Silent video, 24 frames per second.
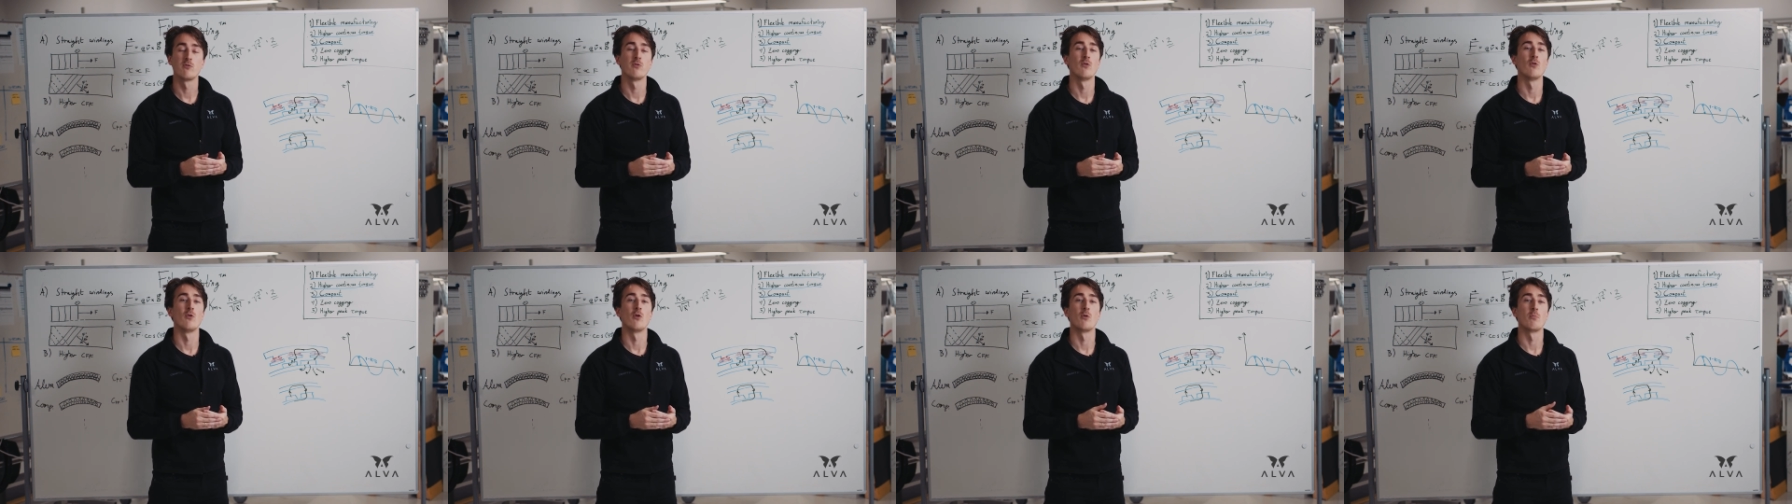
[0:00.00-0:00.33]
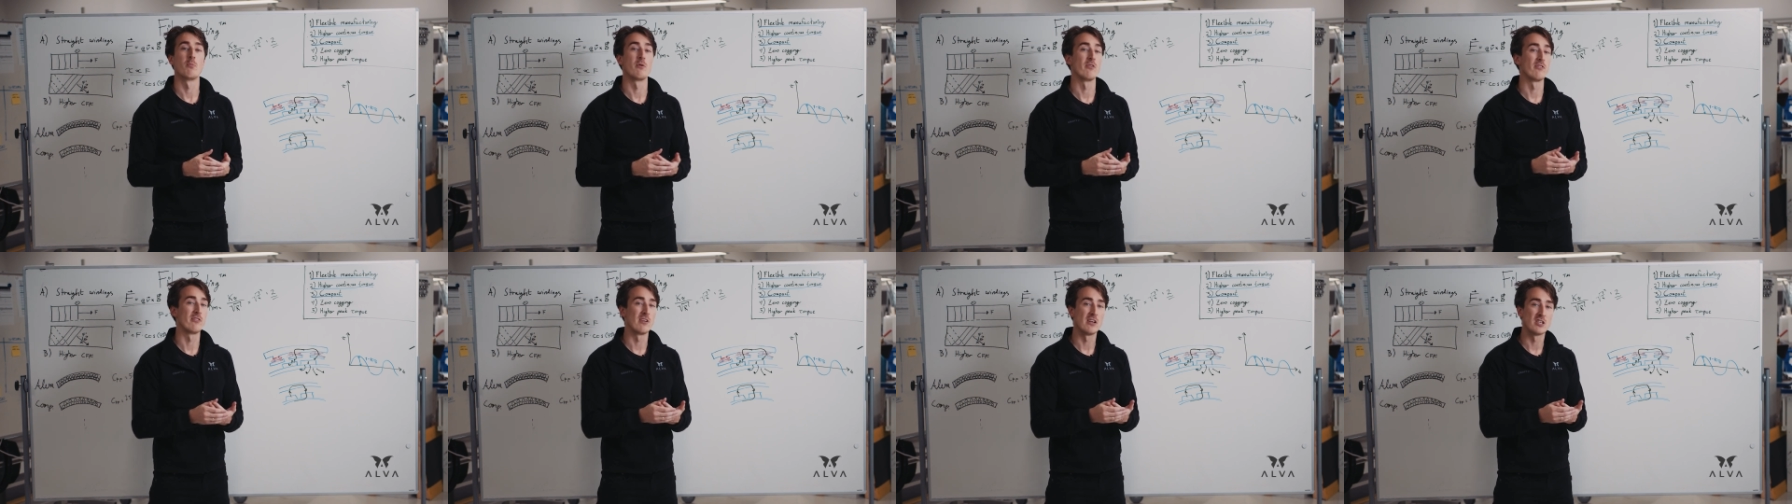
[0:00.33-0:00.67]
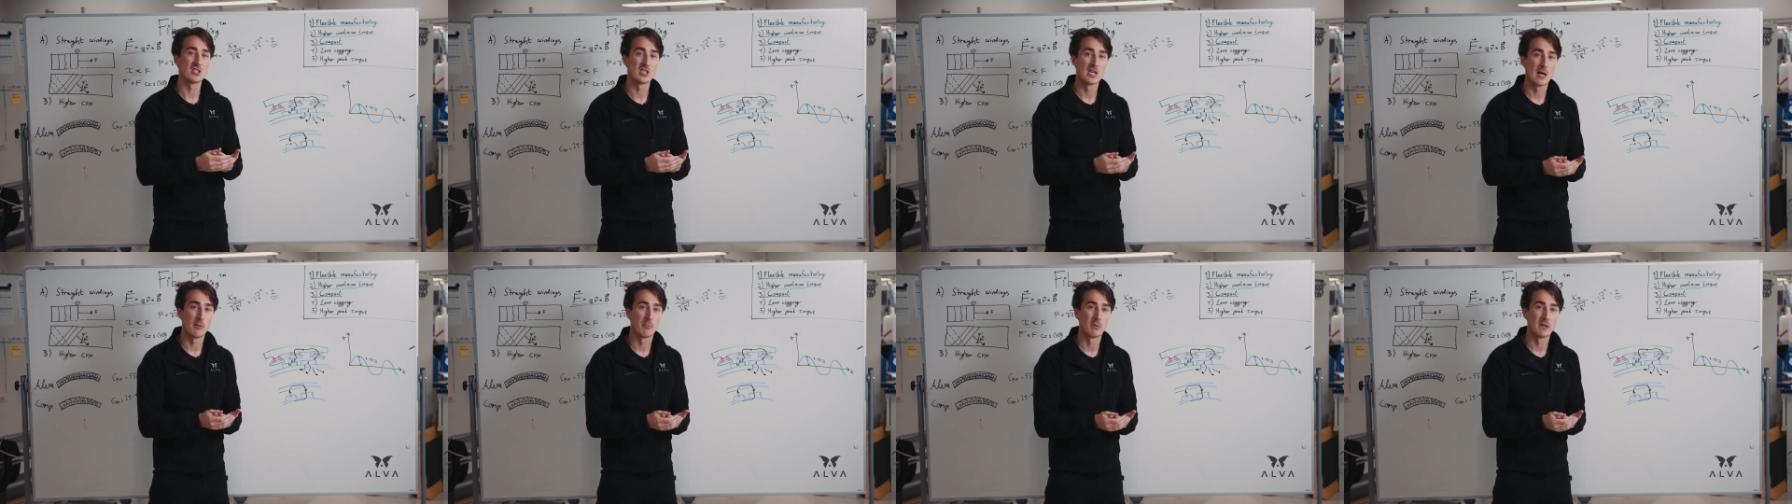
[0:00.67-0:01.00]
for
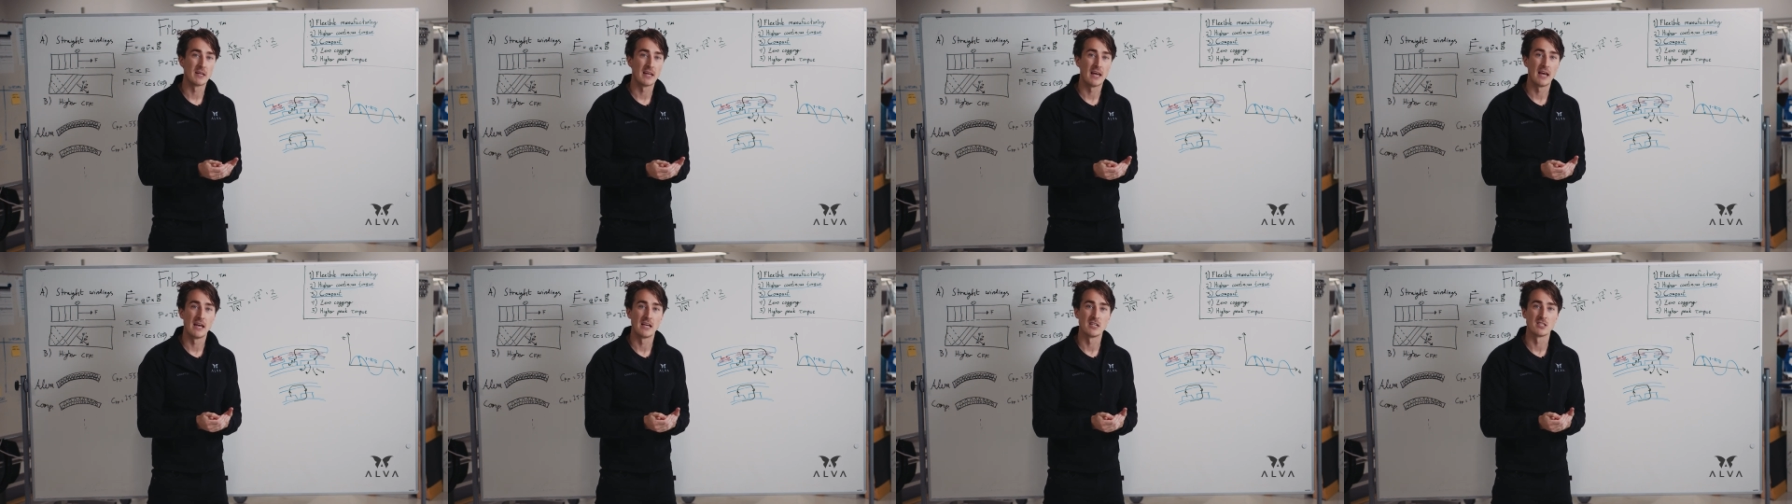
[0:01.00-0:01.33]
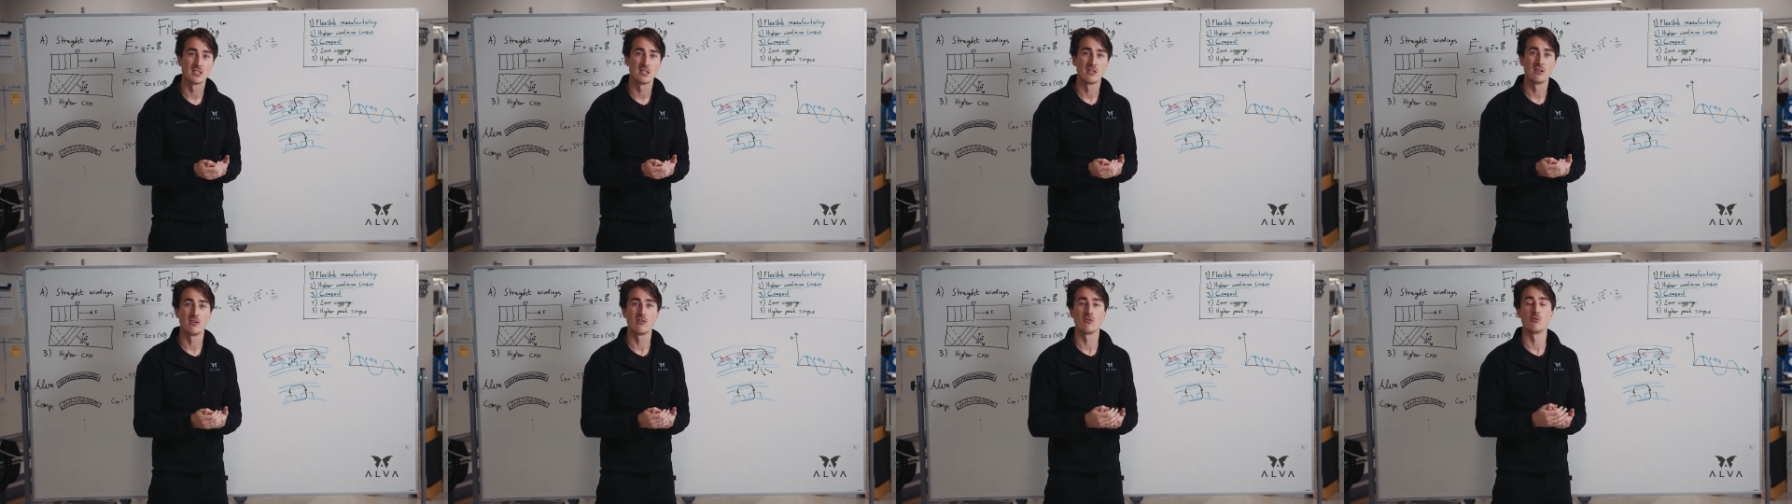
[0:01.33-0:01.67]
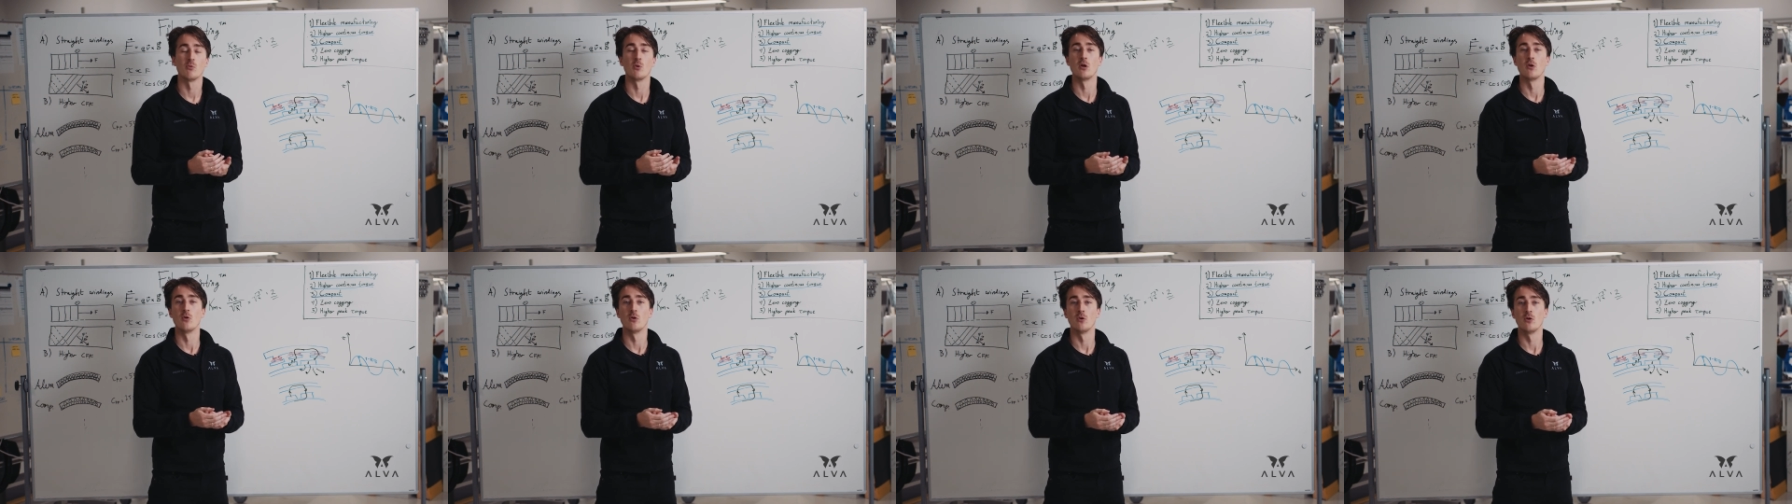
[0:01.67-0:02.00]
precision applications
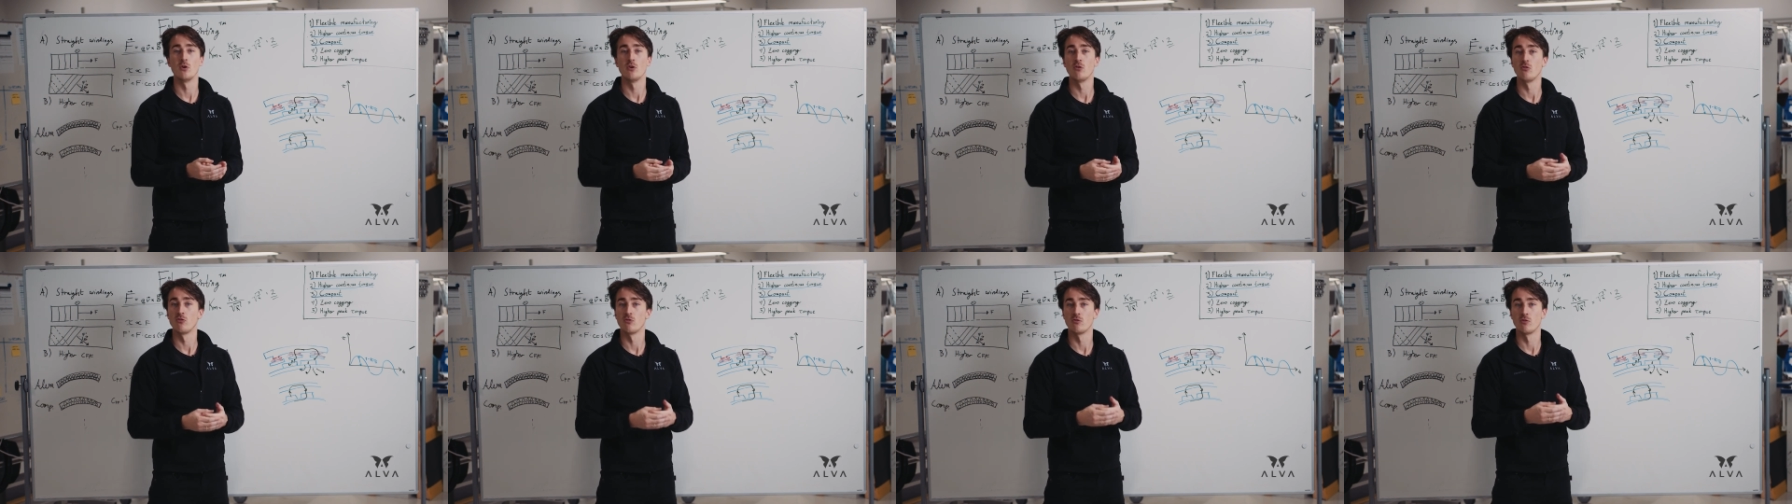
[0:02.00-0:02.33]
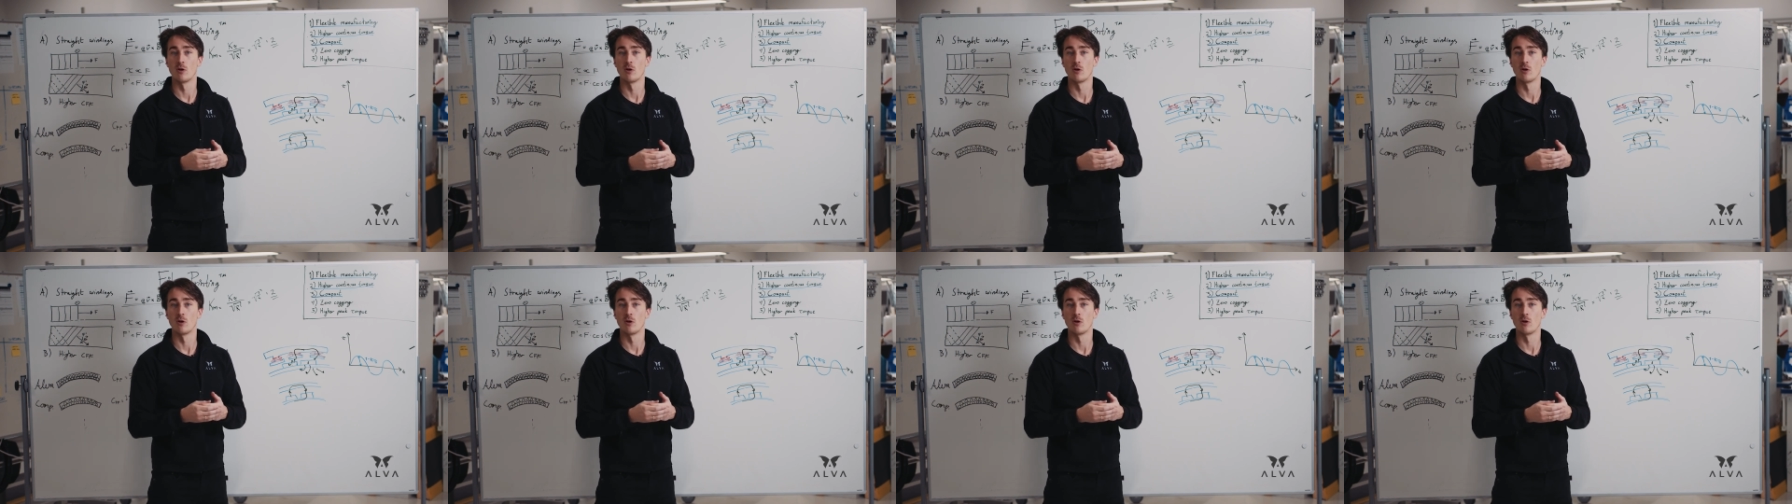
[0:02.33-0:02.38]
where noise,